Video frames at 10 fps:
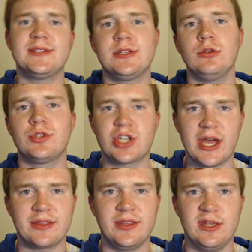to
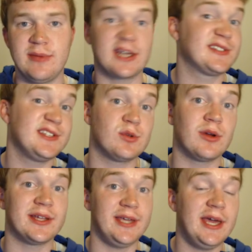check the Mega
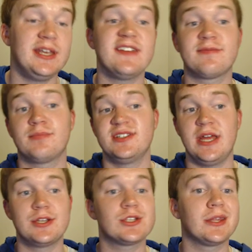Scizor again if
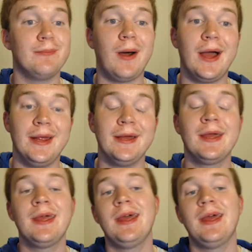potentially my